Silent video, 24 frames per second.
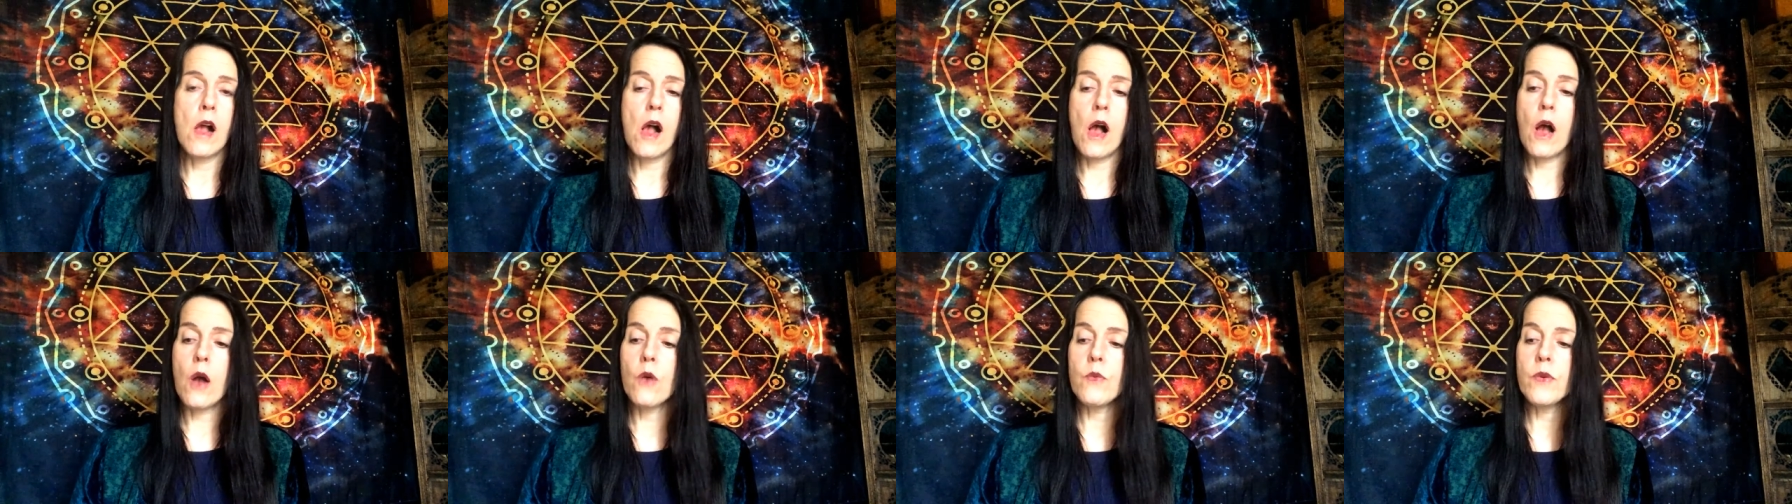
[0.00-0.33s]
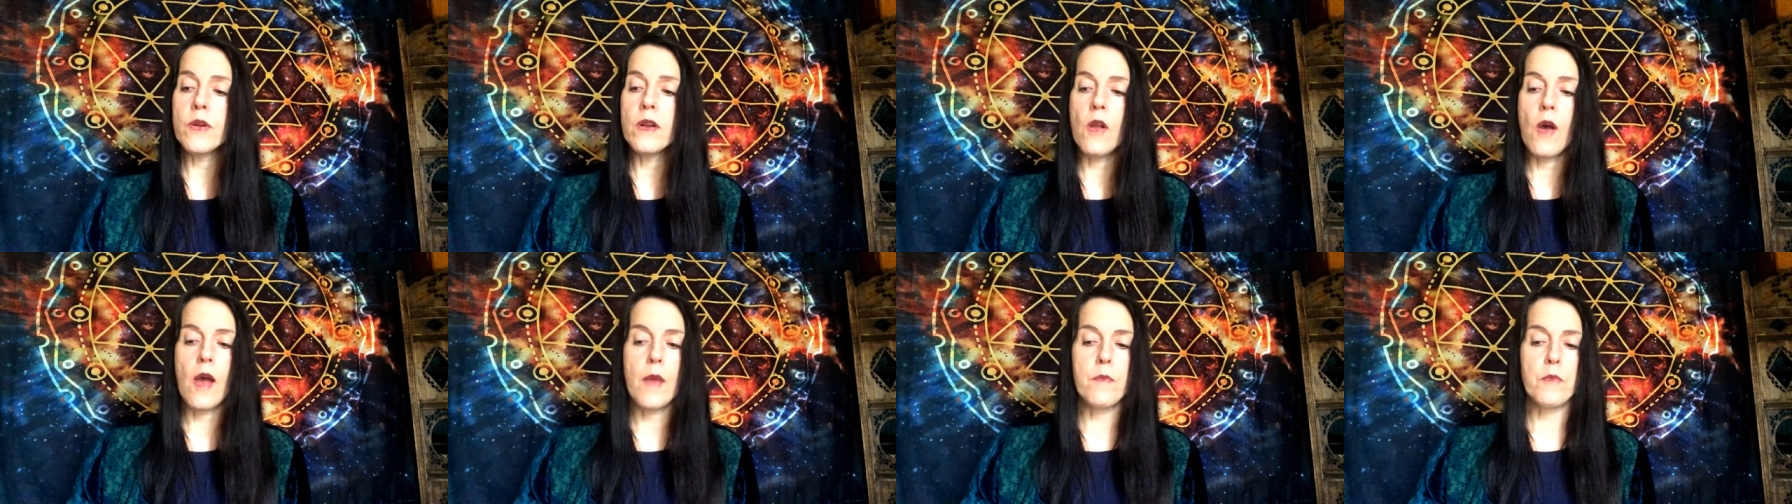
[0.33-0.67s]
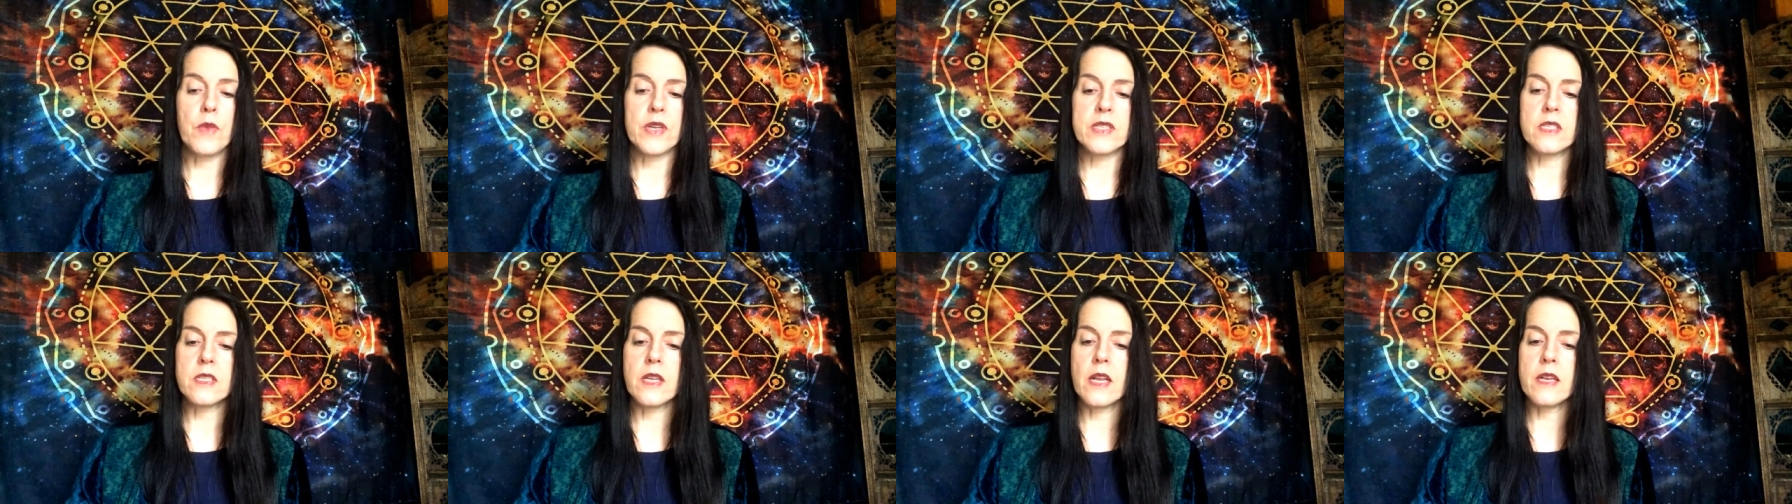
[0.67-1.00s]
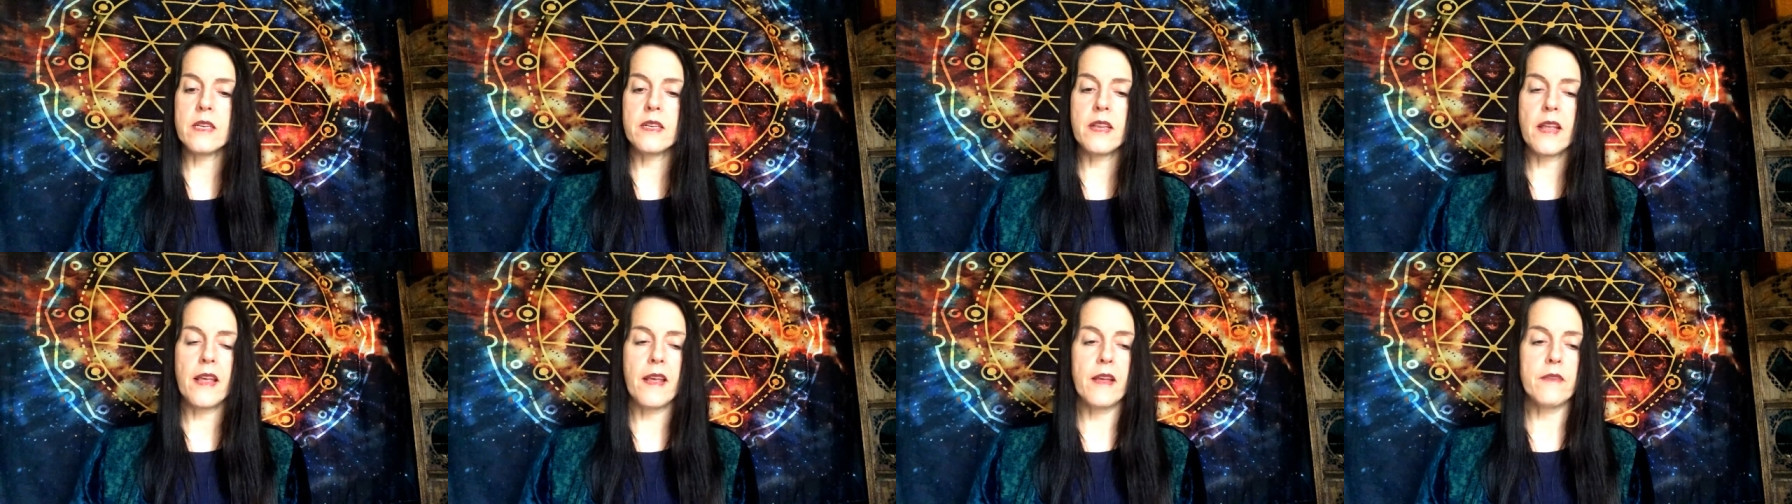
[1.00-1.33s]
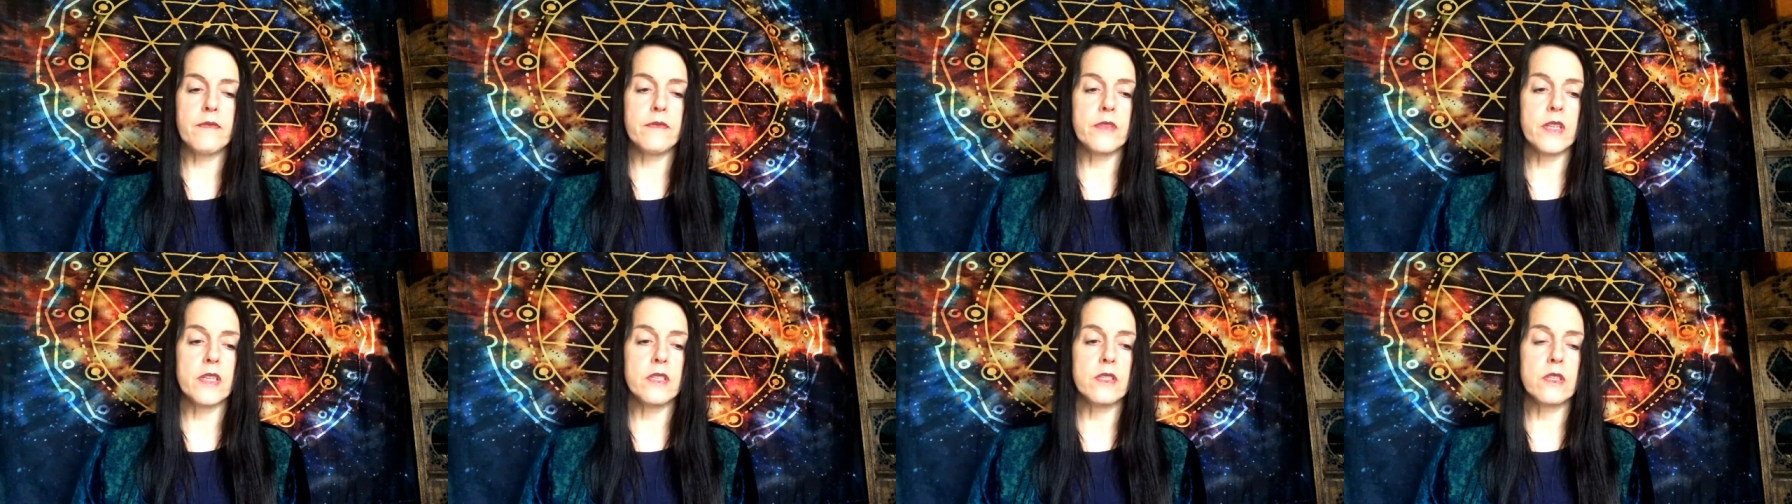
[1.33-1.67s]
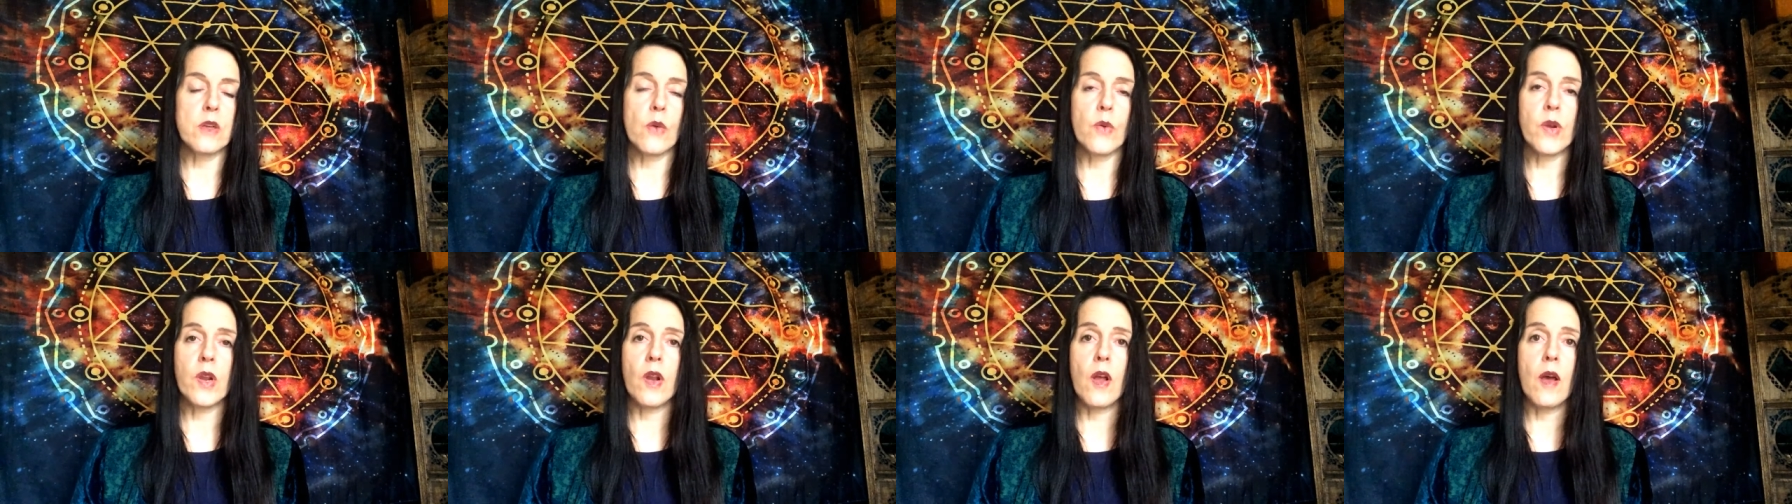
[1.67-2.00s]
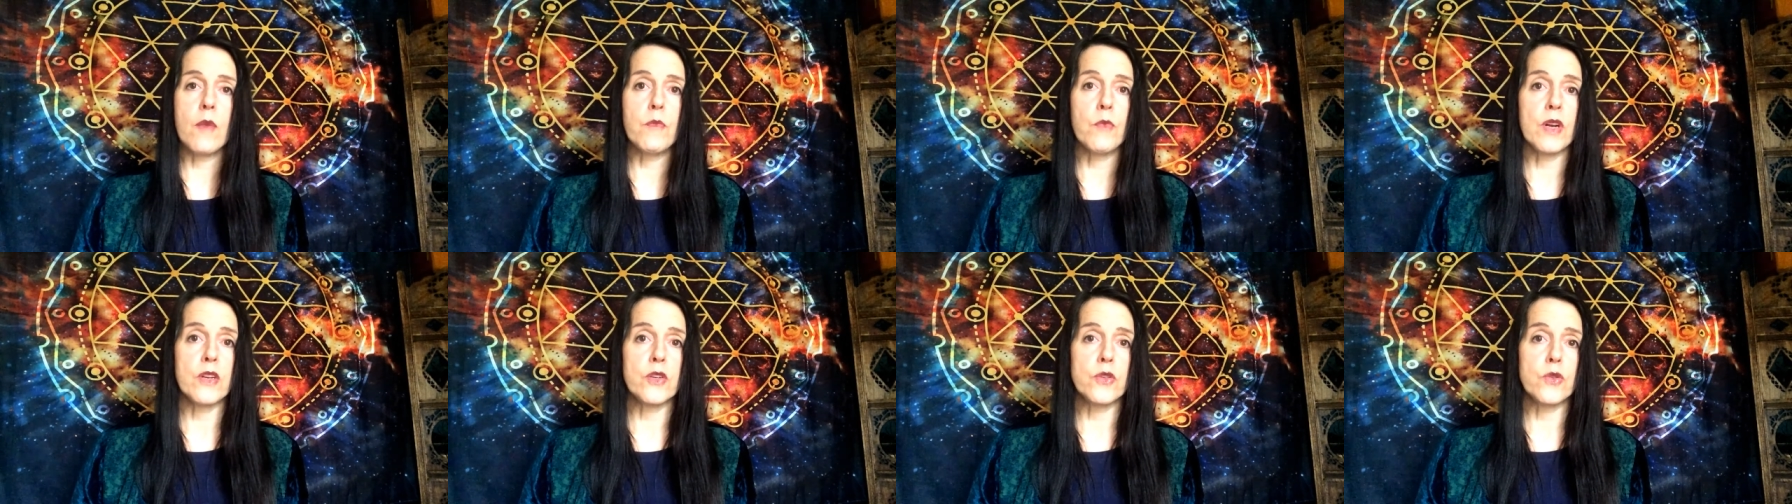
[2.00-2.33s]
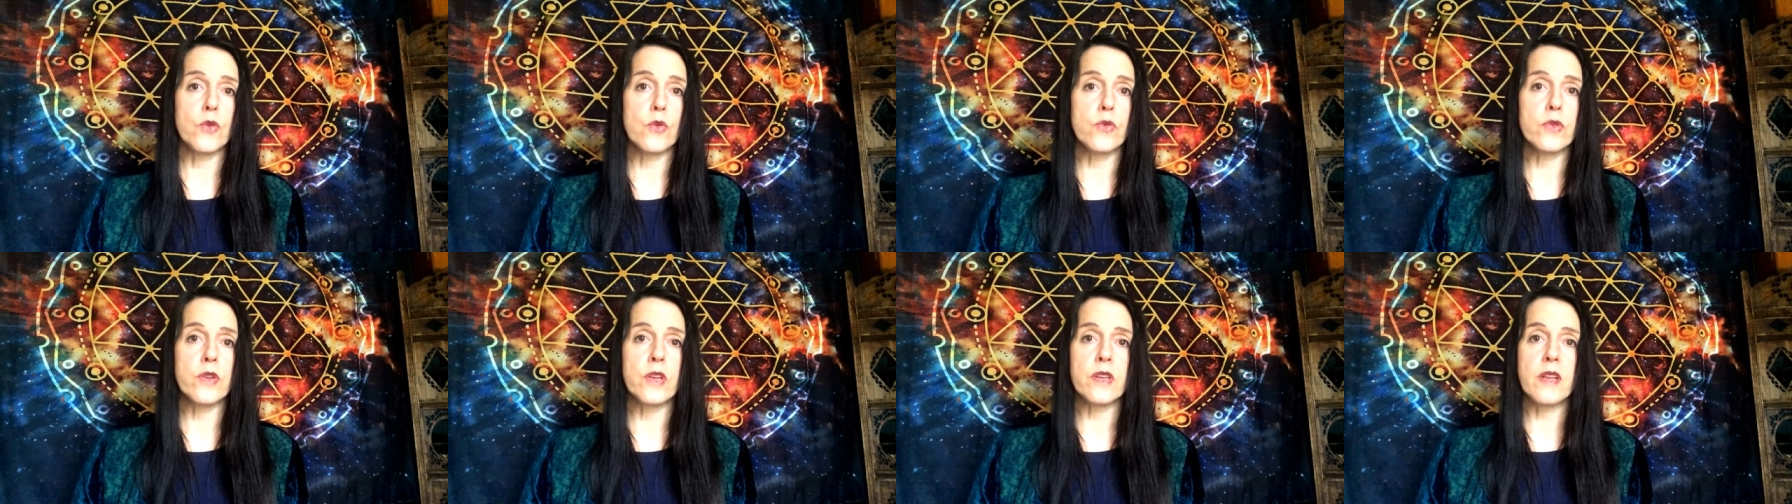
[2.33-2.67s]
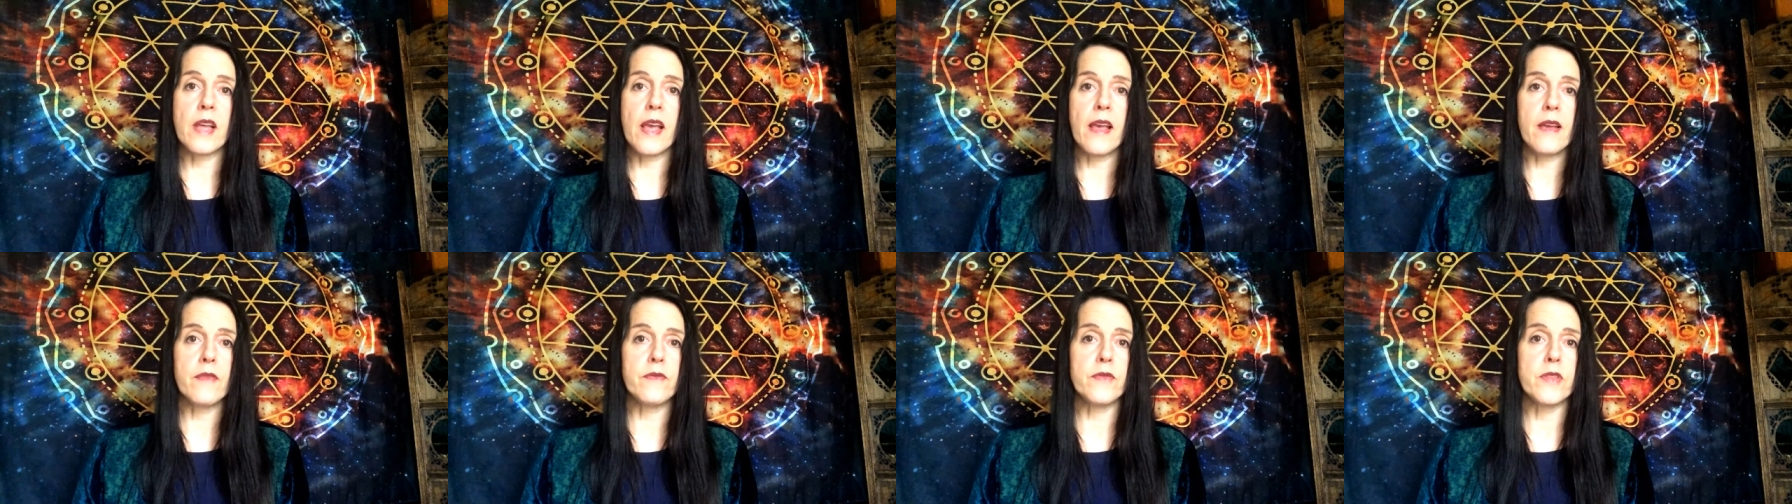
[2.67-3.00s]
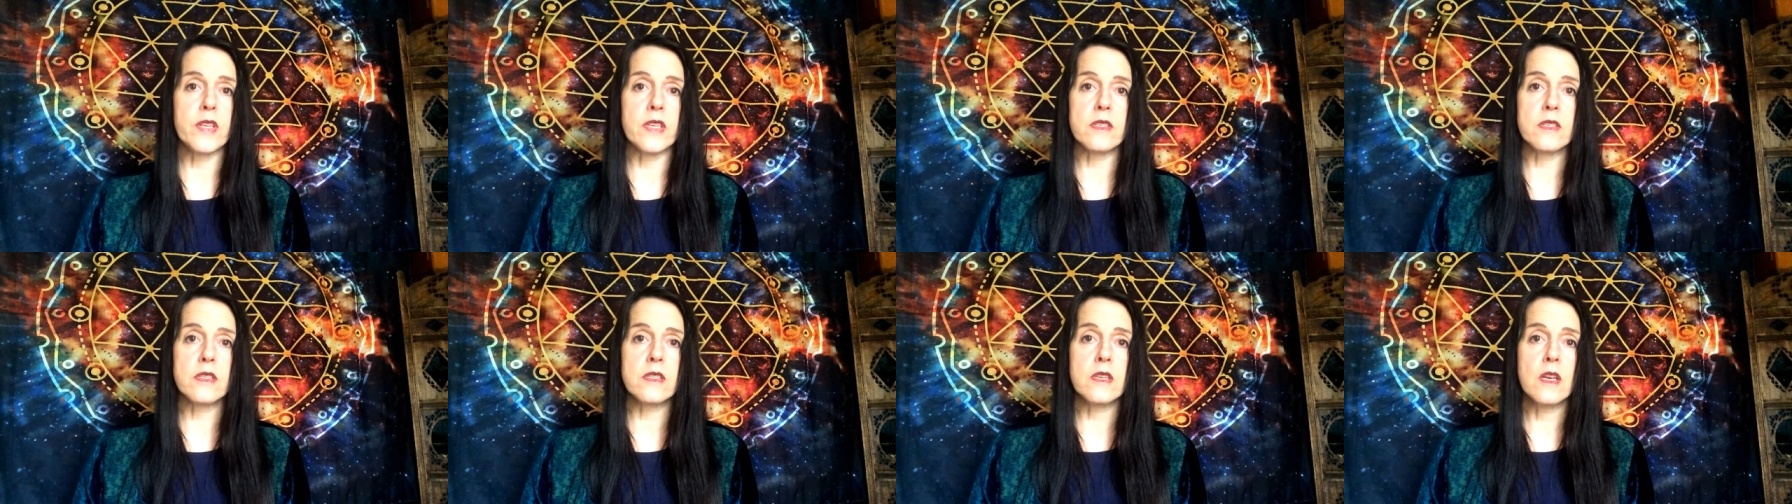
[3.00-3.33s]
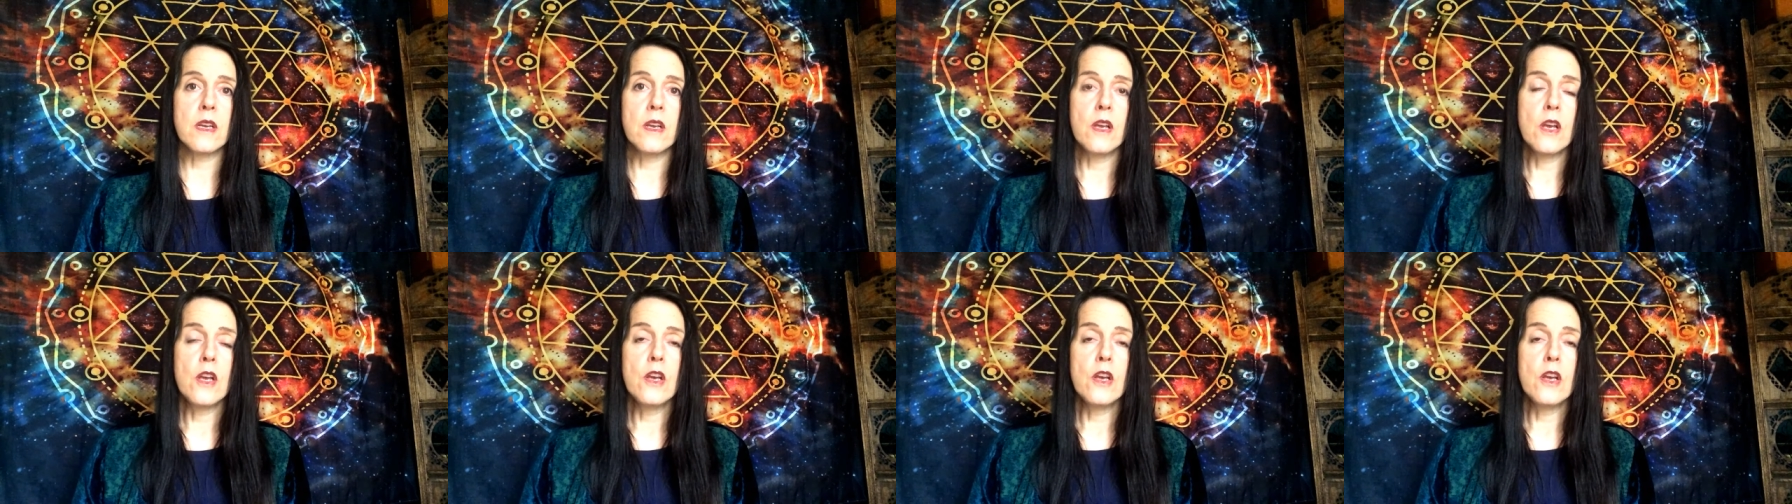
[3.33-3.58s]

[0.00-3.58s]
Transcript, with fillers: I would like my son to have this. I would like my daughter to have this.